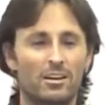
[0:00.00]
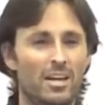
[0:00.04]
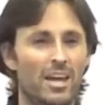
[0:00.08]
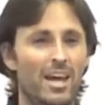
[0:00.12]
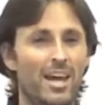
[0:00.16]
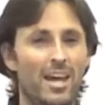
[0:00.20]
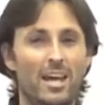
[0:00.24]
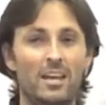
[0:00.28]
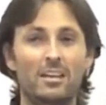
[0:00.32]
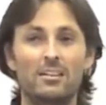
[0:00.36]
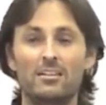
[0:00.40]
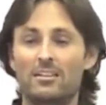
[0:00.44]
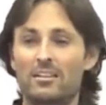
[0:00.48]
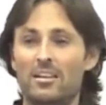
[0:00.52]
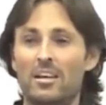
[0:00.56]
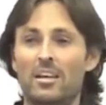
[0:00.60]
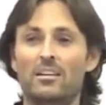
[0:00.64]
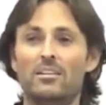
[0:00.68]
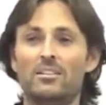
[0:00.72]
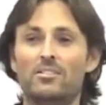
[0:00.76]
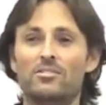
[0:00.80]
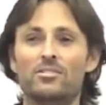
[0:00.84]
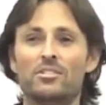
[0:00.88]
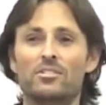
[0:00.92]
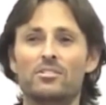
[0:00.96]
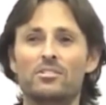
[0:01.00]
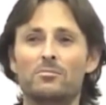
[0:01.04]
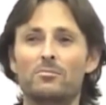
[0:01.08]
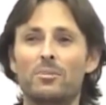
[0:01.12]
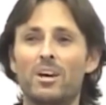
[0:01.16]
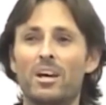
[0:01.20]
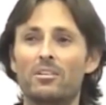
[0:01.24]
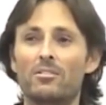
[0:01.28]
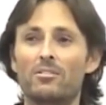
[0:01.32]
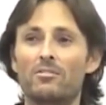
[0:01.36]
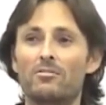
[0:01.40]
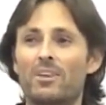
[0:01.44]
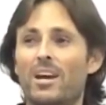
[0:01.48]
And then it's just a
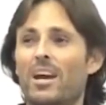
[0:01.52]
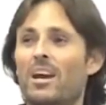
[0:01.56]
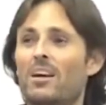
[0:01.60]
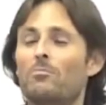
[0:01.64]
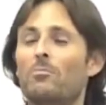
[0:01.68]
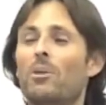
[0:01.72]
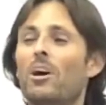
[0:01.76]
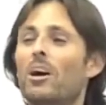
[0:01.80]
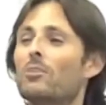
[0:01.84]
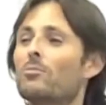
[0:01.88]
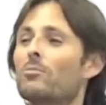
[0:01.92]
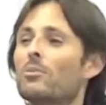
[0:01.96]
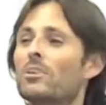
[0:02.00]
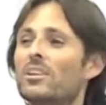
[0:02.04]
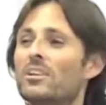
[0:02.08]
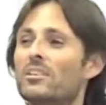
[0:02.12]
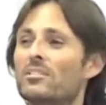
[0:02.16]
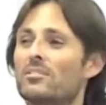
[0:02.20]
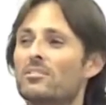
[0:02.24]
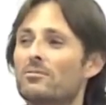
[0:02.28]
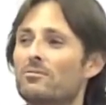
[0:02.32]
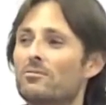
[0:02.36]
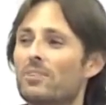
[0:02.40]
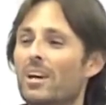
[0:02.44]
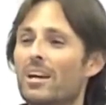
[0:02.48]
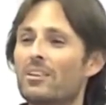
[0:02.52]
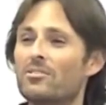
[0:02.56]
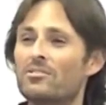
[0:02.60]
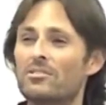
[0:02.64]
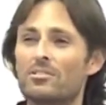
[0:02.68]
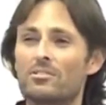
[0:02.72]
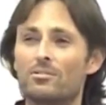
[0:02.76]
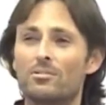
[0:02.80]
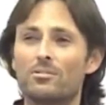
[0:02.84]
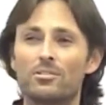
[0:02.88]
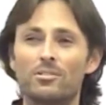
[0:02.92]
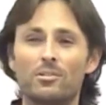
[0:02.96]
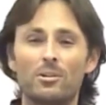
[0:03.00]
matter of, am I willing to face
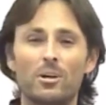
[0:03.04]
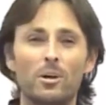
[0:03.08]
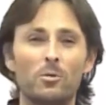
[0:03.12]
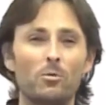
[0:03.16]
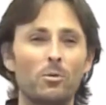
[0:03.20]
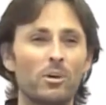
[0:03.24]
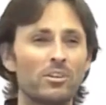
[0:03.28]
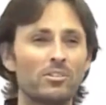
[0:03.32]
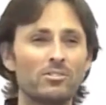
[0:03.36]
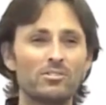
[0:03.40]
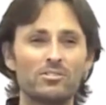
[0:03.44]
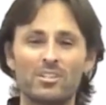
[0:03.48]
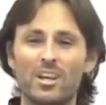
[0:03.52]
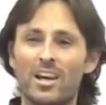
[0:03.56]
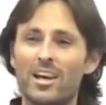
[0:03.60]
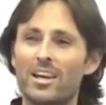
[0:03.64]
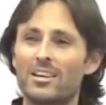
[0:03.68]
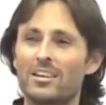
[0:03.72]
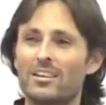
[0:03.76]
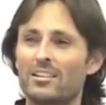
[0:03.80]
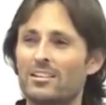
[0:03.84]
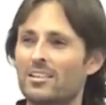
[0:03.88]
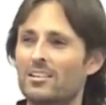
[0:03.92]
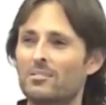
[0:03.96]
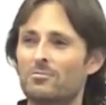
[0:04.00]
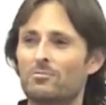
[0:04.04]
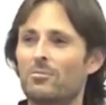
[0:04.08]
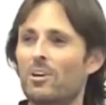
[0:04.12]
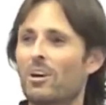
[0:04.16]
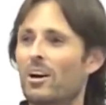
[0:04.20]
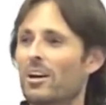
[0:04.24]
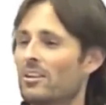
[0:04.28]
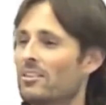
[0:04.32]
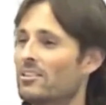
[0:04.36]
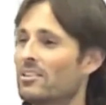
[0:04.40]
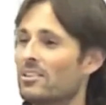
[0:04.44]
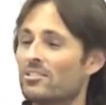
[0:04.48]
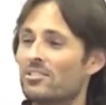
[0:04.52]
it or do I want to stay in
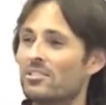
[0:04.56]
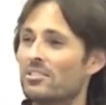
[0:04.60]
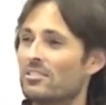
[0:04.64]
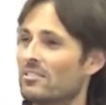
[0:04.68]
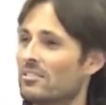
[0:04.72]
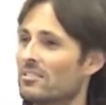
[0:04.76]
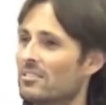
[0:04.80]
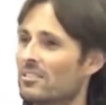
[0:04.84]
my addiction?